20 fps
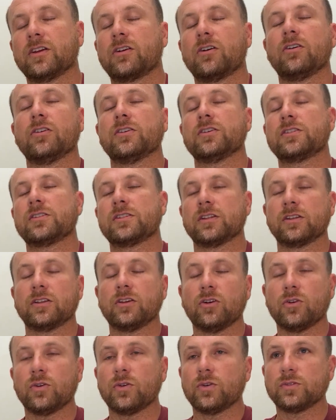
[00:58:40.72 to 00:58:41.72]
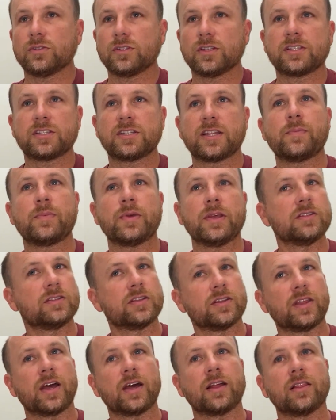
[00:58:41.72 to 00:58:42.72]
call is to step
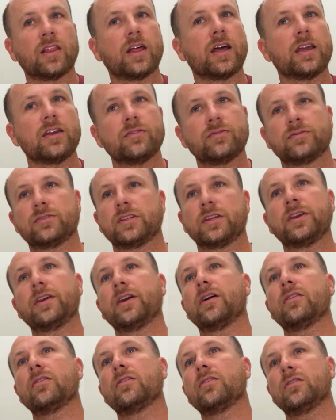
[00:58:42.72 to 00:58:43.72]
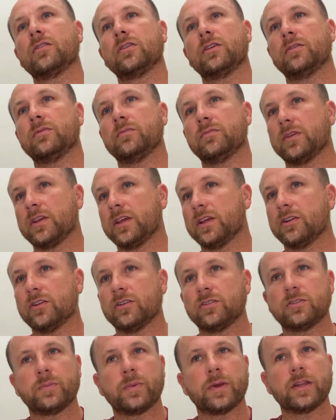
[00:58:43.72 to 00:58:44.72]
into that life together,
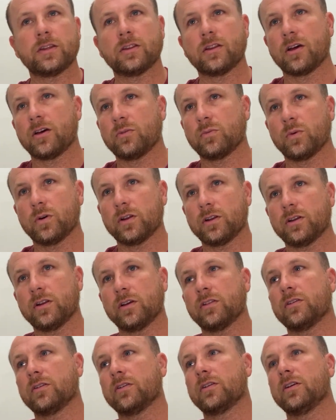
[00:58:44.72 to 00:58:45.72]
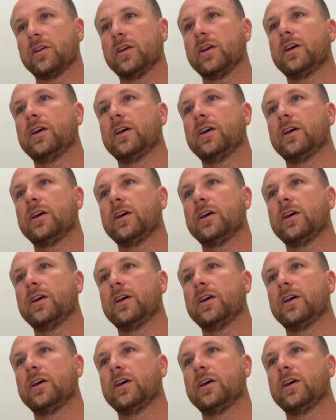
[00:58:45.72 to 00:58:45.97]
interdependent on one another,